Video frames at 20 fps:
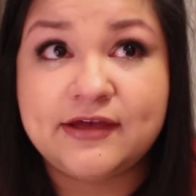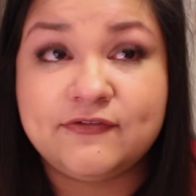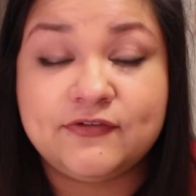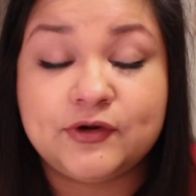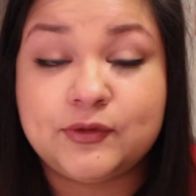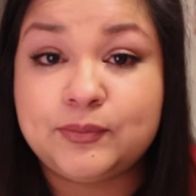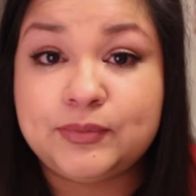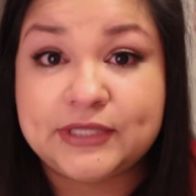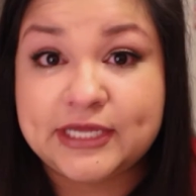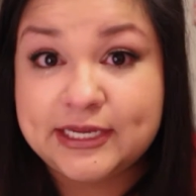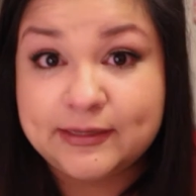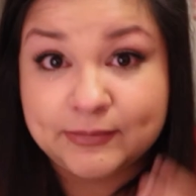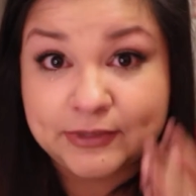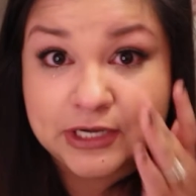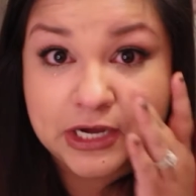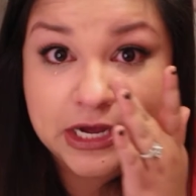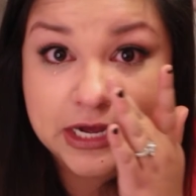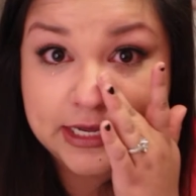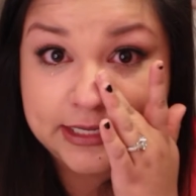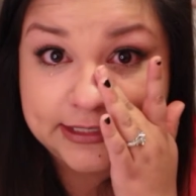ever blame
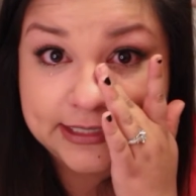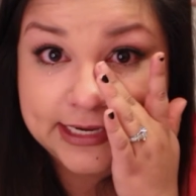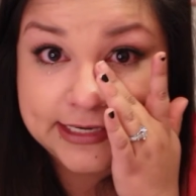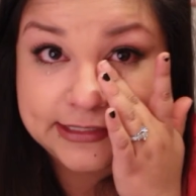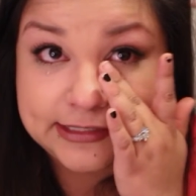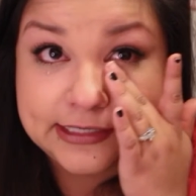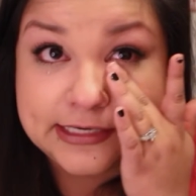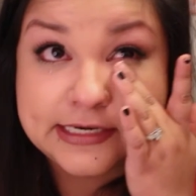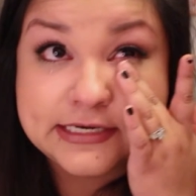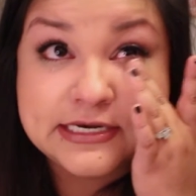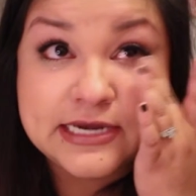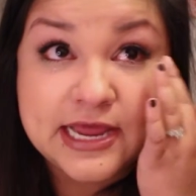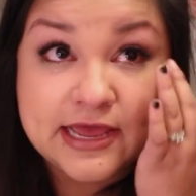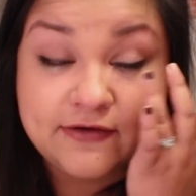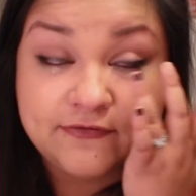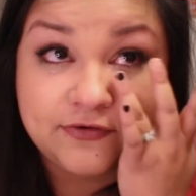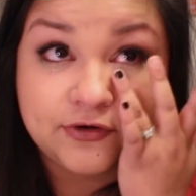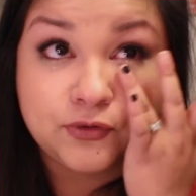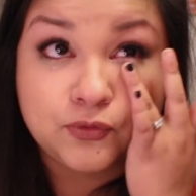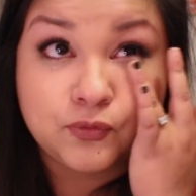God. I
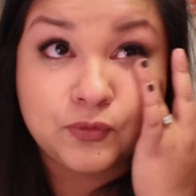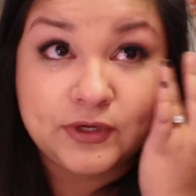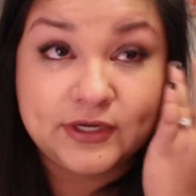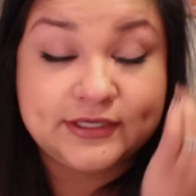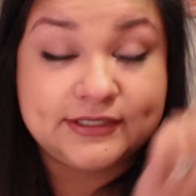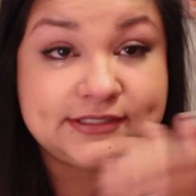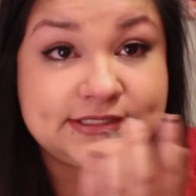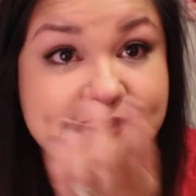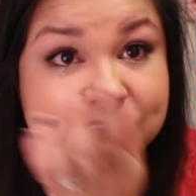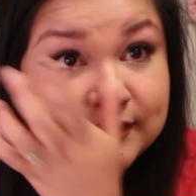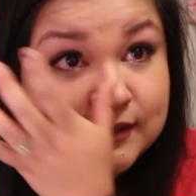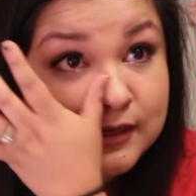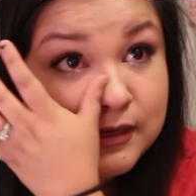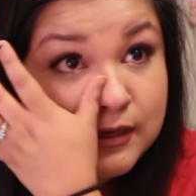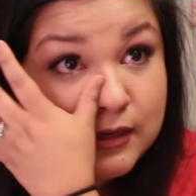never once